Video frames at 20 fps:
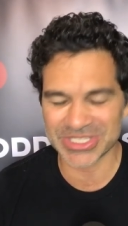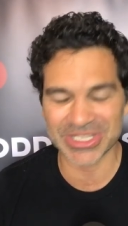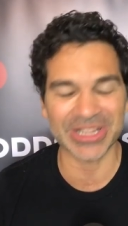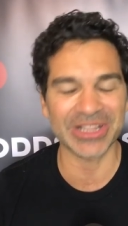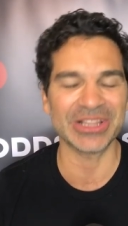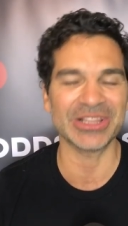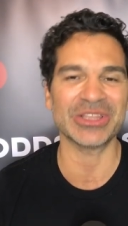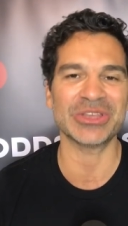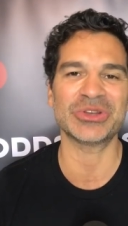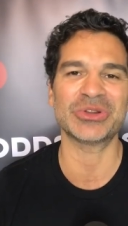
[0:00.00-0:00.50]
a
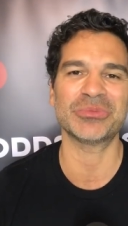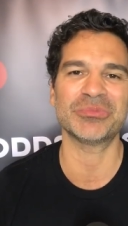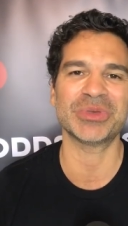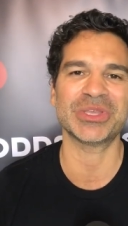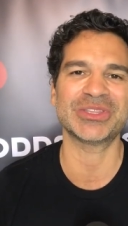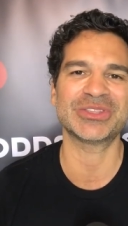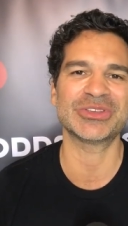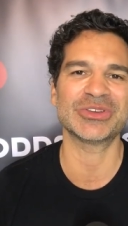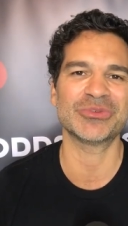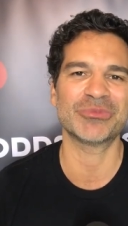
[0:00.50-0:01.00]
little
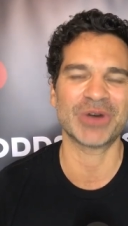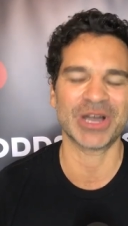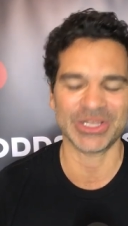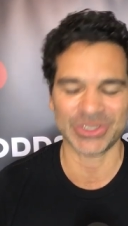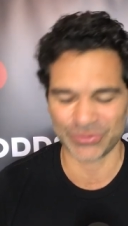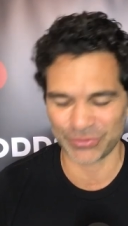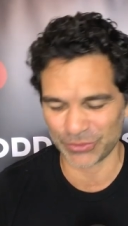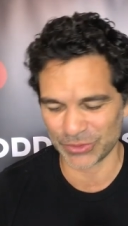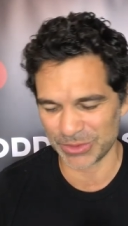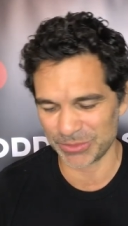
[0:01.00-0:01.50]
bit too much
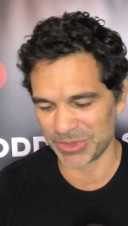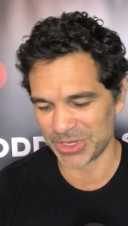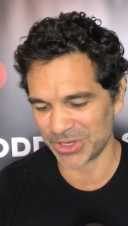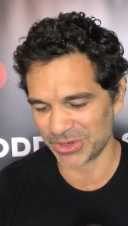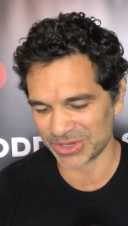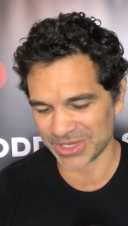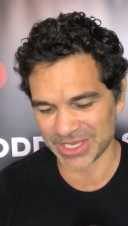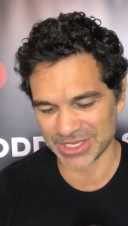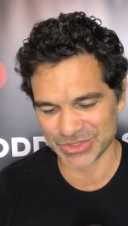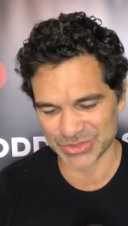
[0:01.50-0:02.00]
for me, okay?